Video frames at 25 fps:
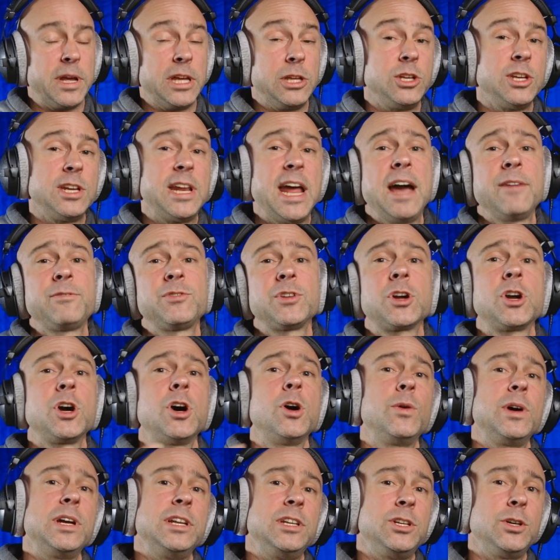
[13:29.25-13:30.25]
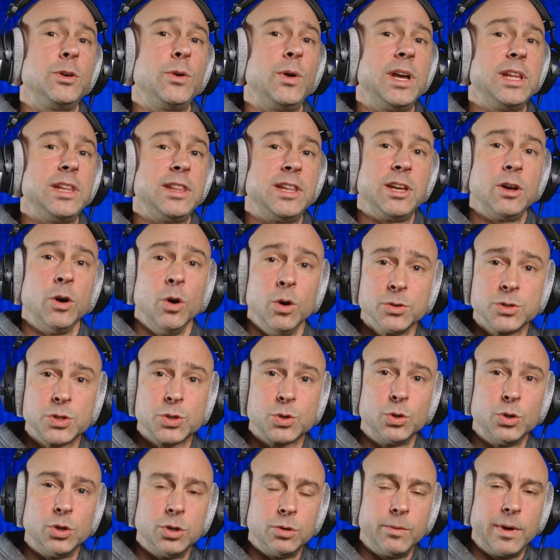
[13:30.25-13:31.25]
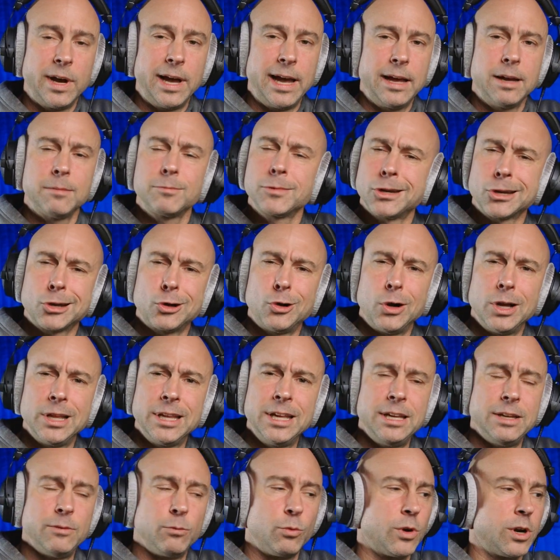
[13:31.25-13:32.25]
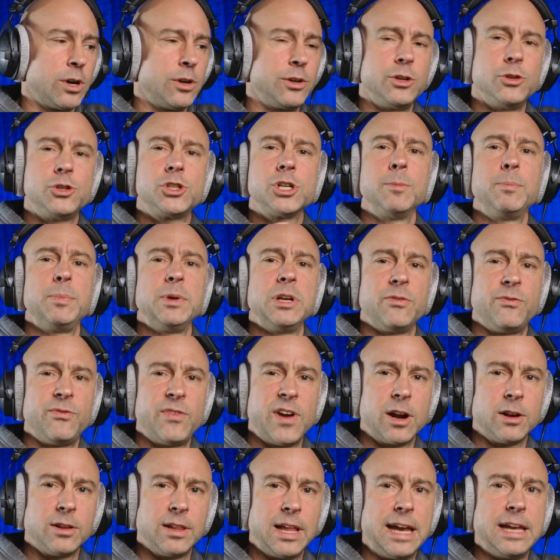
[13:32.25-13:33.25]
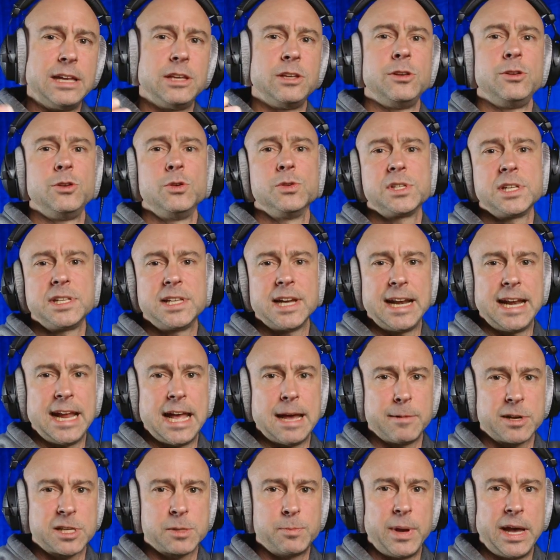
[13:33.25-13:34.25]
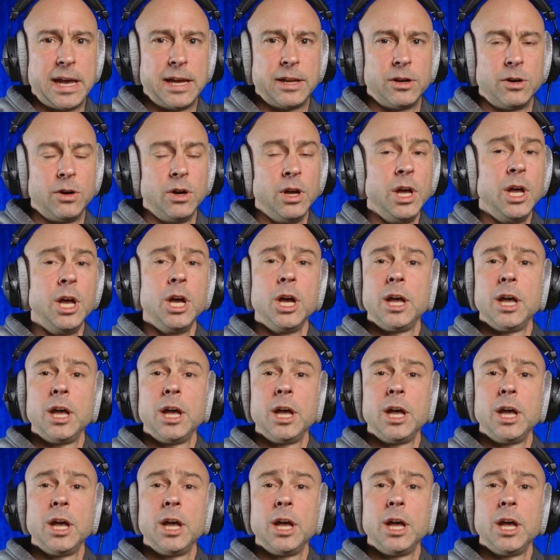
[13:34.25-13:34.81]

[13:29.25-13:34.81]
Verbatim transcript: You'd have to go and do it the old school way, I'm going to call it, where you jump into Fairlight, you use the dynamics panel,